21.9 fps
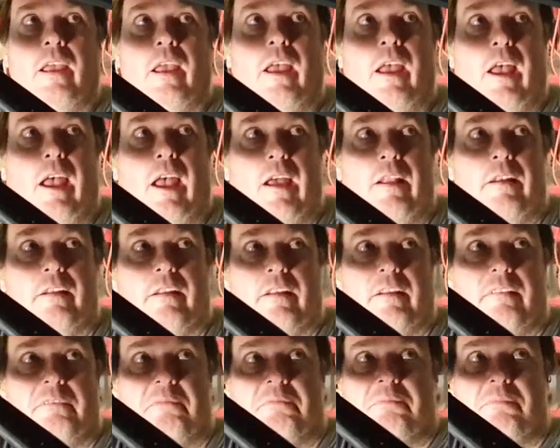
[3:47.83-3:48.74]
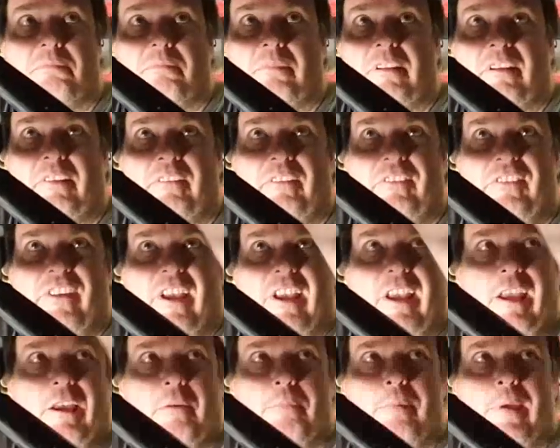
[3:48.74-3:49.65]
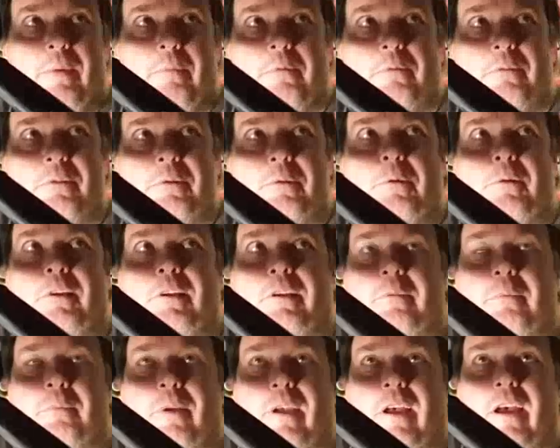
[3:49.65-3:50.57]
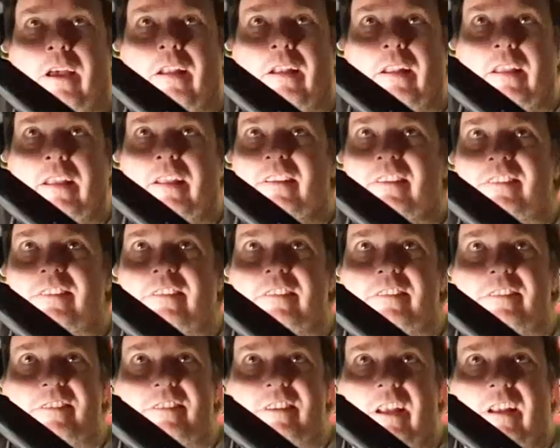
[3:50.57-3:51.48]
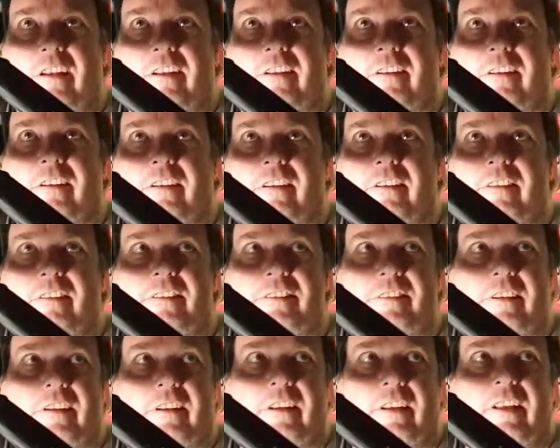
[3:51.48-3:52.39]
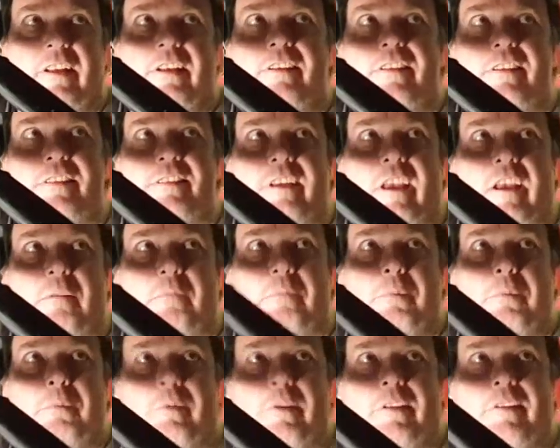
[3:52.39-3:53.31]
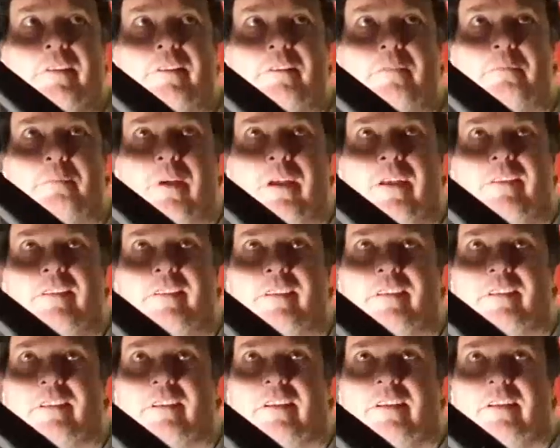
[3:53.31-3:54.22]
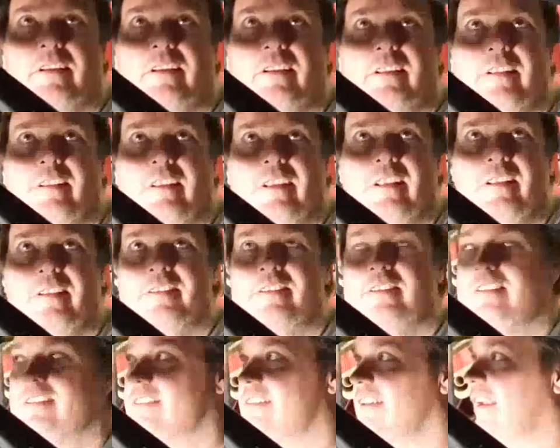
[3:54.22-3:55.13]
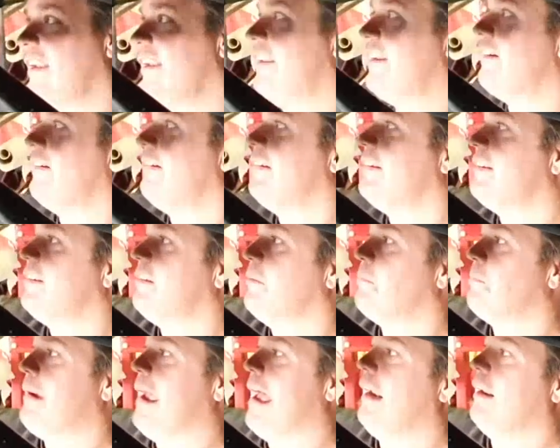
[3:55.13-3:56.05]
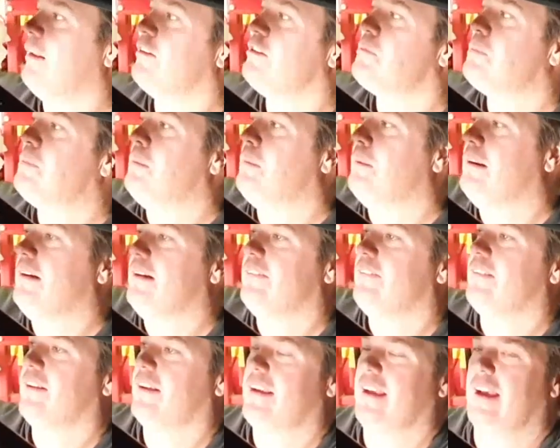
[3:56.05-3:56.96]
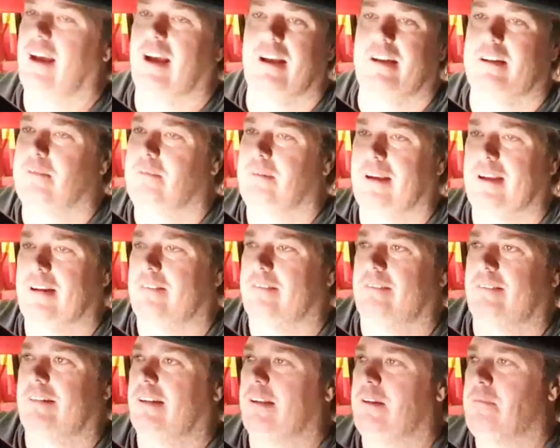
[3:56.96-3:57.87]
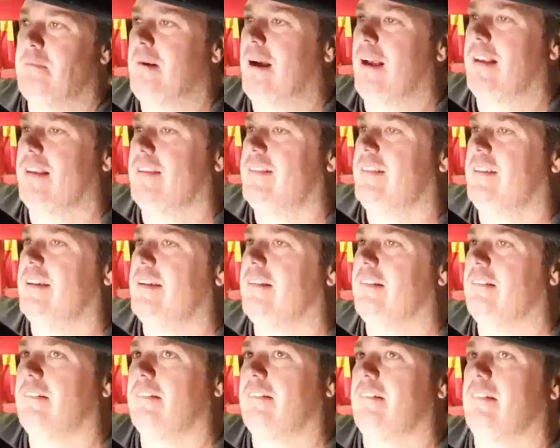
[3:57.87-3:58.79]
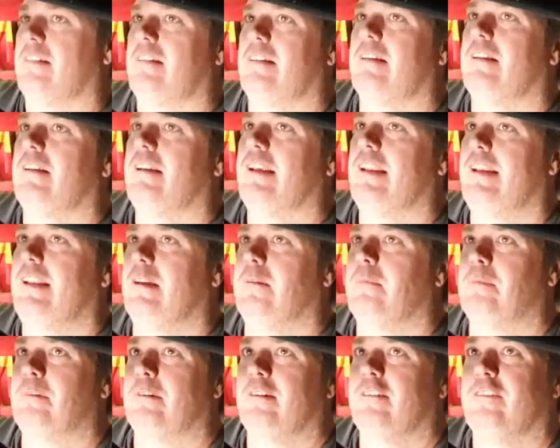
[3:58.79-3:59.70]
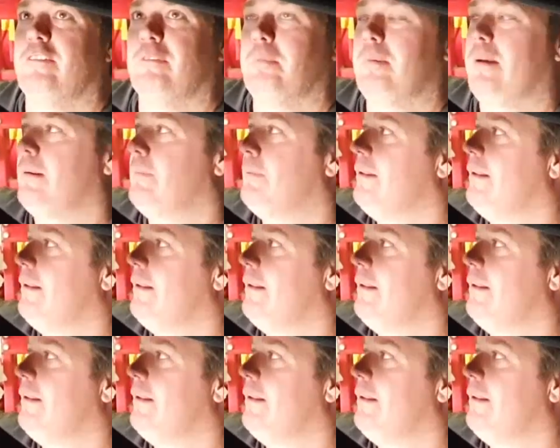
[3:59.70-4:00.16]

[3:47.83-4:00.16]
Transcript: And if you hear people talking about instant centers and intersect points, basically the instant center is the balance point of the car, to make it really basic and idiot proof for people